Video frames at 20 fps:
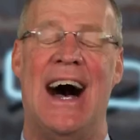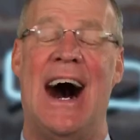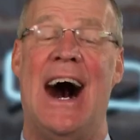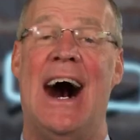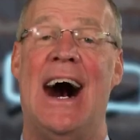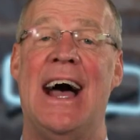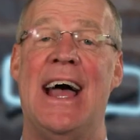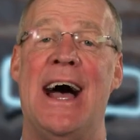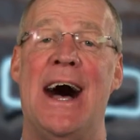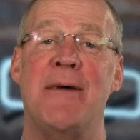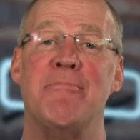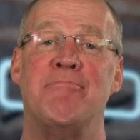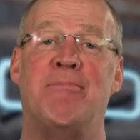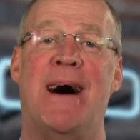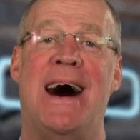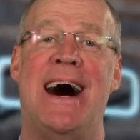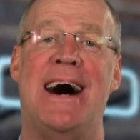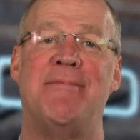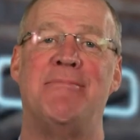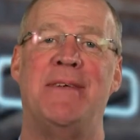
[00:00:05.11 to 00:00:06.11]
Hi, I'm
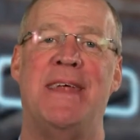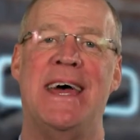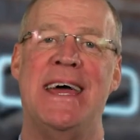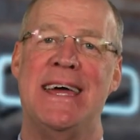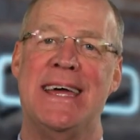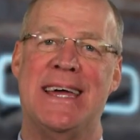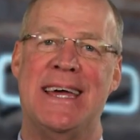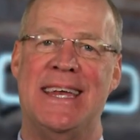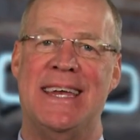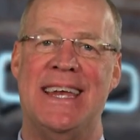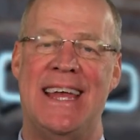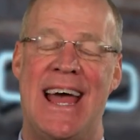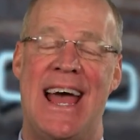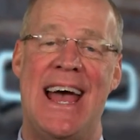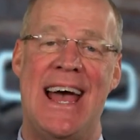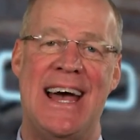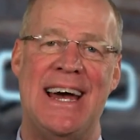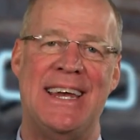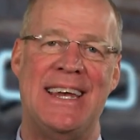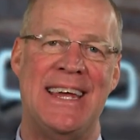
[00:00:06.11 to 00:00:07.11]
Bob Nagin,
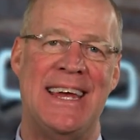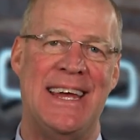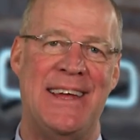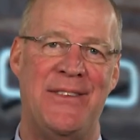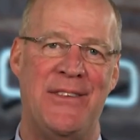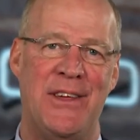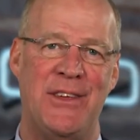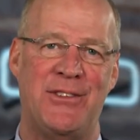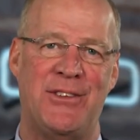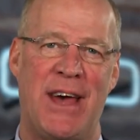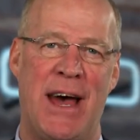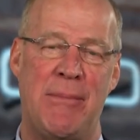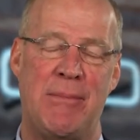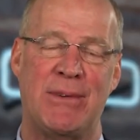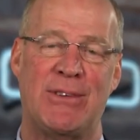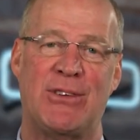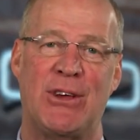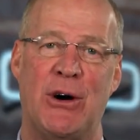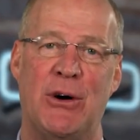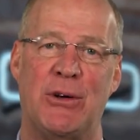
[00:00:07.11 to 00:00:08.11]
and in this
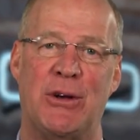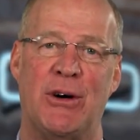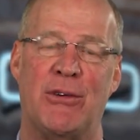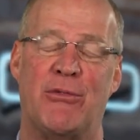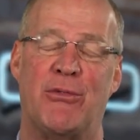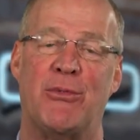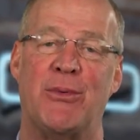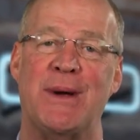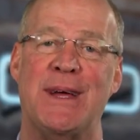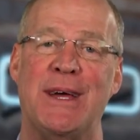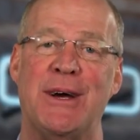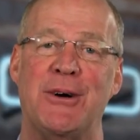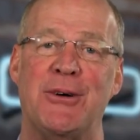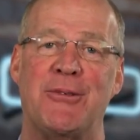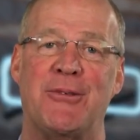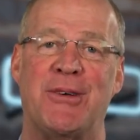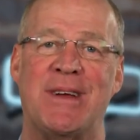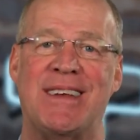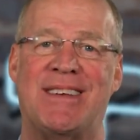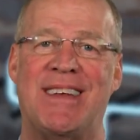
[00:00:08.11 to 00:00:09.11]
episode of
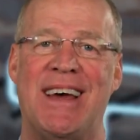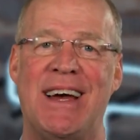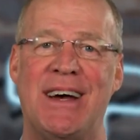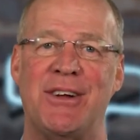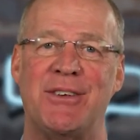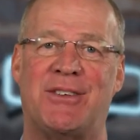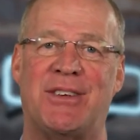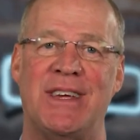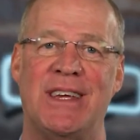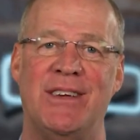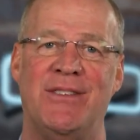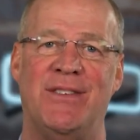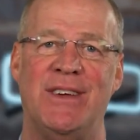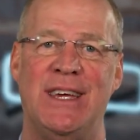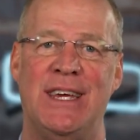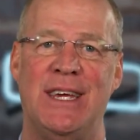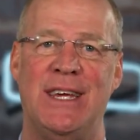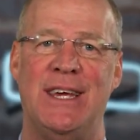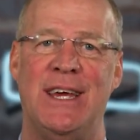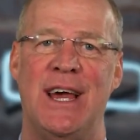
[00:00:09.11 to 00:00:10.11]
Real Retail
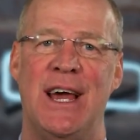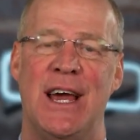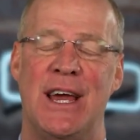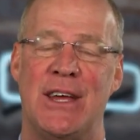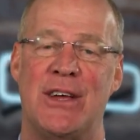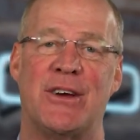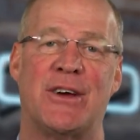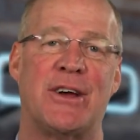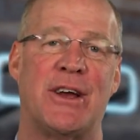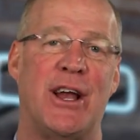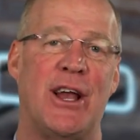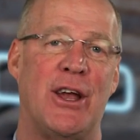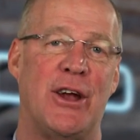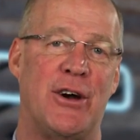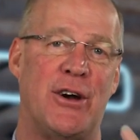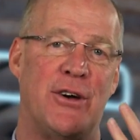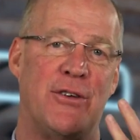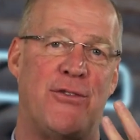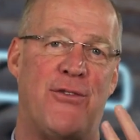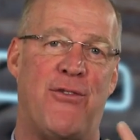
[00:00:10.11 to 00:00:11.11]
TV, you're going to
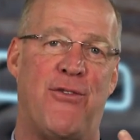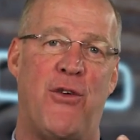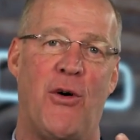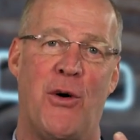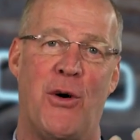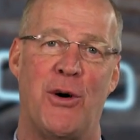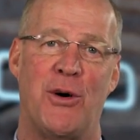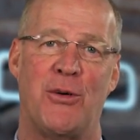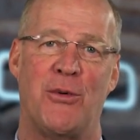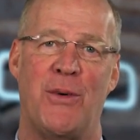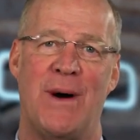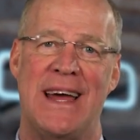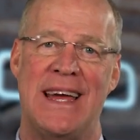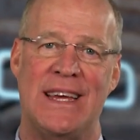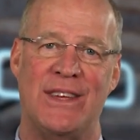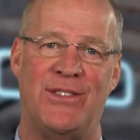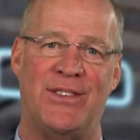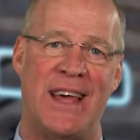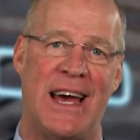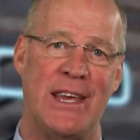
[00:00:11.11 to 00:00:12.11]
learn 4
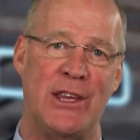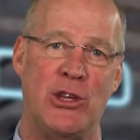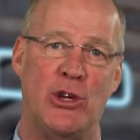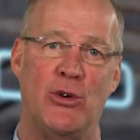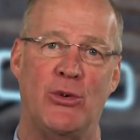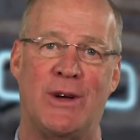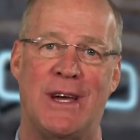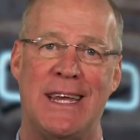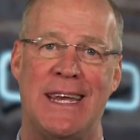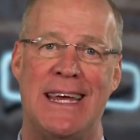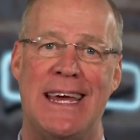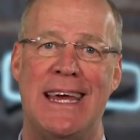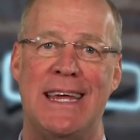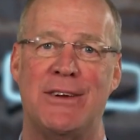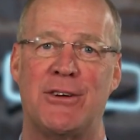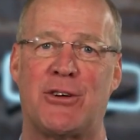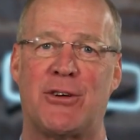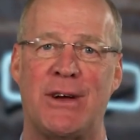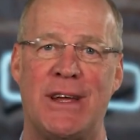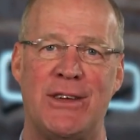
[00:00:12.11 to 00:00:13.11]
ways that you can
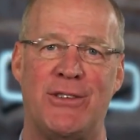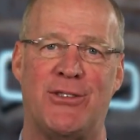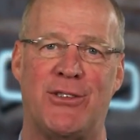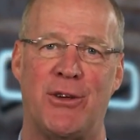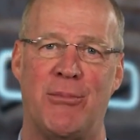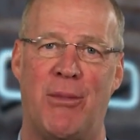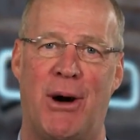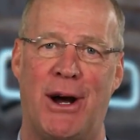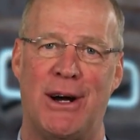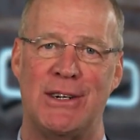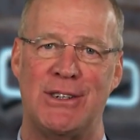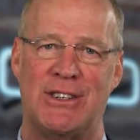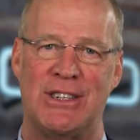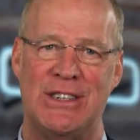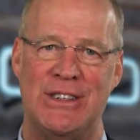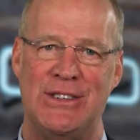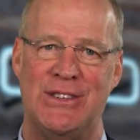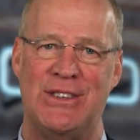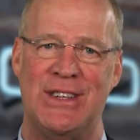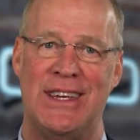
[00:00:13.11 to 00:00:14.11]
increase the
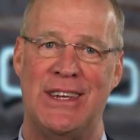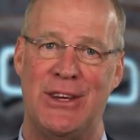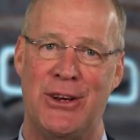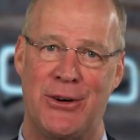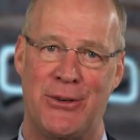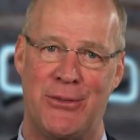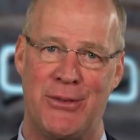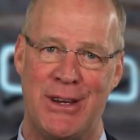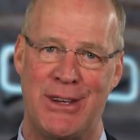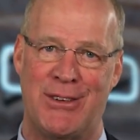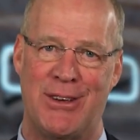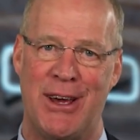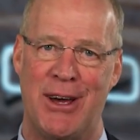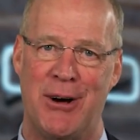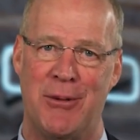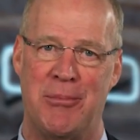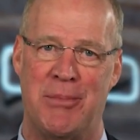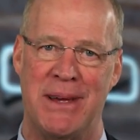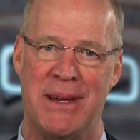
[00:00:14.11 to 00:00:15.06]
margins in your retail